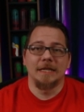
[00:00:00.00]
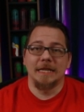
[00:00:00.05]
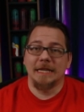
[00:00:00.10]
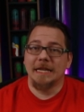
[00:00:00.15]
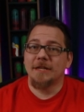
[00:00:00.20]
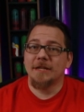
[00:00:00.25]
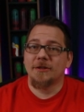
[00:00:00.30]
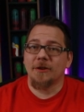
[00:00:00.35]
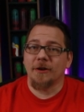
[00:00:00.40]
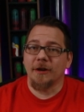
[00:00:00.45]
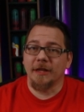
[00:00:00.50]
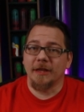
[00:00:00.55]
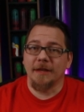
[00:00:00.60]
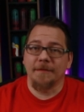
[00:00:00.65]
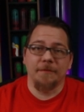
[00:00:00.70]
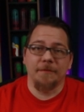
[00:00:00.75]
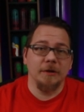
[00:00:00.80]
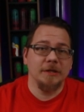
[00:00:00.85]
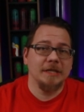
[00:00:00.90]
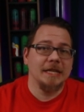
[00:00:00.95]
To get started,
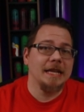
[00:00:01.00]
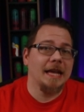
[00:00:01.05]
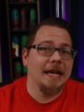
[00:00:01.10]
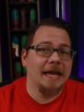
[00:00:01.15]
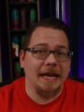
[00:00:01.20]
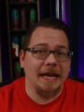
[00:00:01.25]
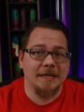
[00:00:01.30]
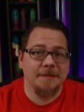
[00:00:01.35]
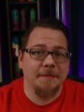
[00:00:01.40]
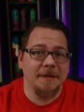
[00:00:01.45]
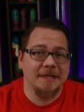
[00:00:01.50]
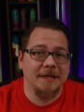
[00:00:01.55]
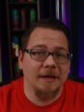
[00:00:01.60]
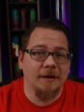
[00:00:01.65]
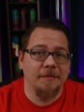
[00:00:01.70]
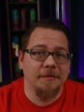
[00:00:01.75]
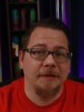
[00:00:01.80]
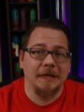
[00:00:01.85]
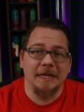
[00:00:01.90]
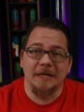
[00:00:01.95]
the first thing I ask
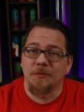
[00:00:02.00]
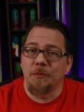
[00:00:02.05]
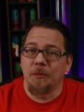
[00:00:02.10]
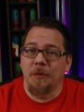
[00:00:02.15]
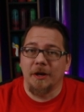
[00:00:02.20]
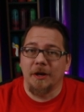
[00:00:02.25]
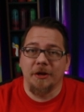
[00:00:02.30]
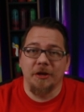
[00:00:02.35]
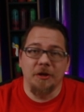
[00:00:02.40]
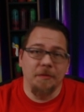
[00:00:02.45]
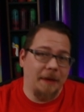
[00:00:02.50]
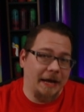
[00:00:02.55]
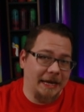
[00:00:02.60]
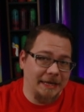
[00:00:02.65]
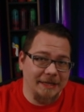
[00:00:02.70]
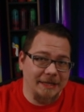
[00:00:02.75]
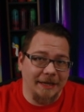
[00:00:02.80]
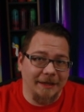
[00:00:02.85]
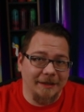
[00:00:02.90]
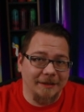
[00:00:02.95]
myself is, what are you
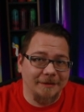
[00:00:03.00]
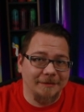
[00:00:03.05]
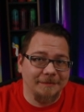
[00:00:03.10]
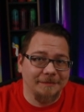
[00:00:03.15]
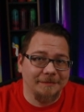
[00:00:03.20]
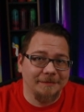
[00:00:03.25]
painting?